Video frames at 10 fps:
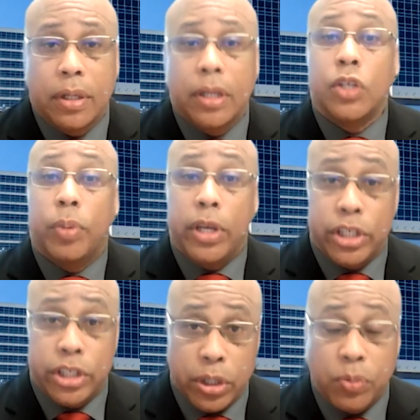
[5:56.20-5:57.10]
he's being
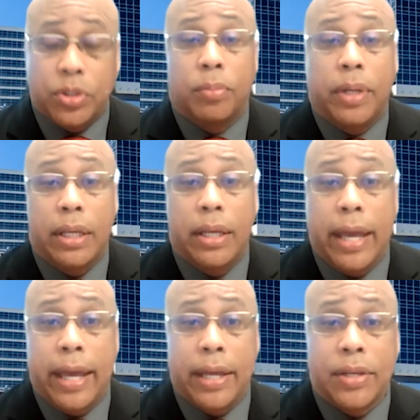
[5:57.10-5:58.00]
shown to me
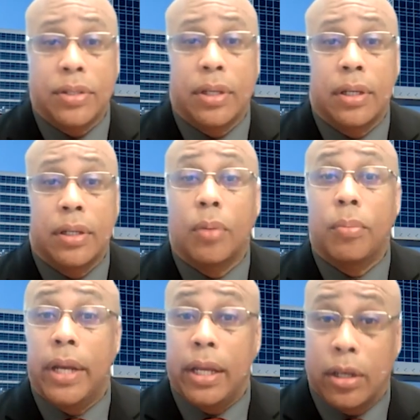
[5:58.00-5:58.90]
as
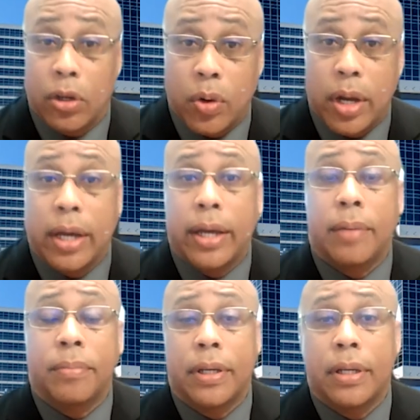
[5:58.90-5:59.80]
committing a
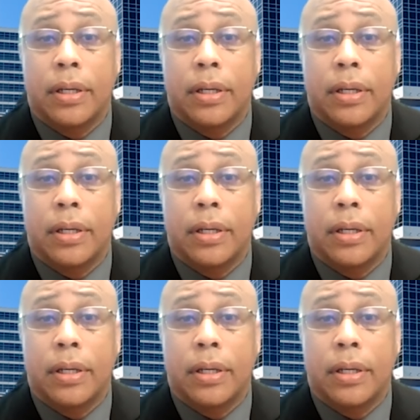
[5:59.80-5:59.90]
crime,